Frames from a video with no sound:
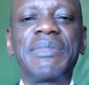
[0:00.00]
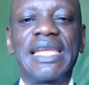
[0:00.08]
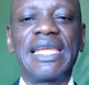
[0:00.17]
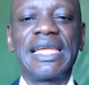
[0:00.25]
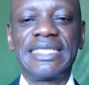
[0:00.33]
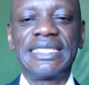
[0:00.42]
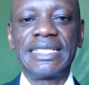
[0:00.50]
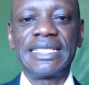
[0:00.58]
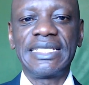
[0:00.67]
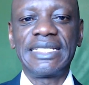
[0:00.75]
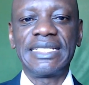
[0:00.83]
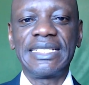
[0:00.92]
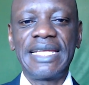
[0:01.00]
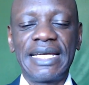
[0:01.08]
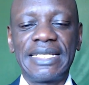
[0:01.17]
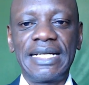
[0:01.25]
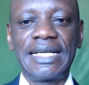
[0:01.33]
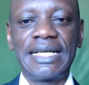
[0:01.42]
How do you eat
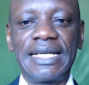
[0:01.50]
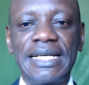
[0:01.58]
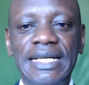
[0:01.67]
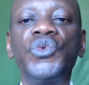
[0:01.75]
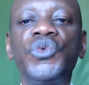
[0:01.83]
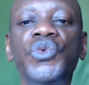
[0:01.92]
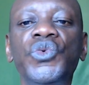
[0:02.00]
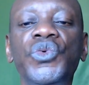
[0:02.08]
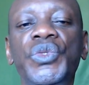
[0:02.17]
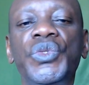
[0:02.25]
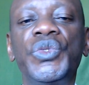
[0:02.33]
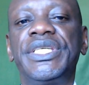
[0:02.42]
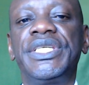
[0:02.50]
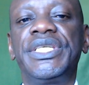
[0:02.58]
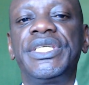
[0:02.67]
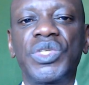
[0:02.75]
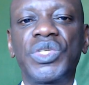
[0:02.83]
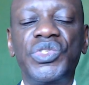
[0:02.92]
to ensure that you get enough
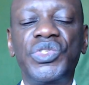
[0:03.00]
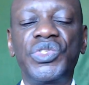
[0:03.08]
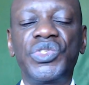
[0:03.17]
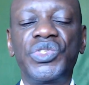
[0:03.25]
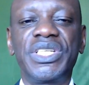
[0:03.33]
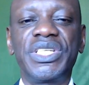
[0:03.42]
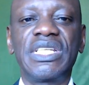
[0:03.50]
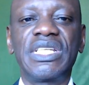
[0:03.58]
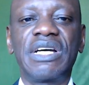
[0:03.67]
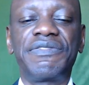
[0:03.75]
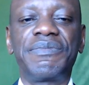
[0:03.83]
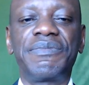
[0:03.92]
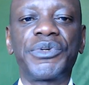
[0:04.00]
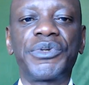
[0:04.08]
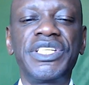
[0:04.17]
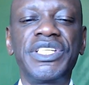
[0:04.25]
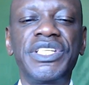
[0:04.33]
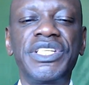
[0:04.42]
proteins, vitamins,
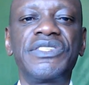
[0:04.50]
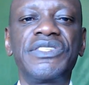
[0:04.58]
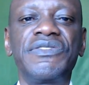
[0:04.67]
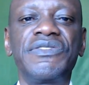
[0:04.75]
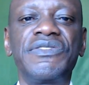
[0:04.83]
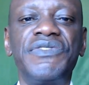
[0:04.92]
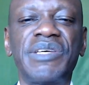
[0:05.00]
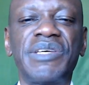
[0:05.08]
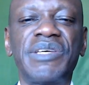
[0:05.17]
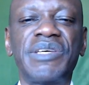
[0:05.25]
carbohydrates,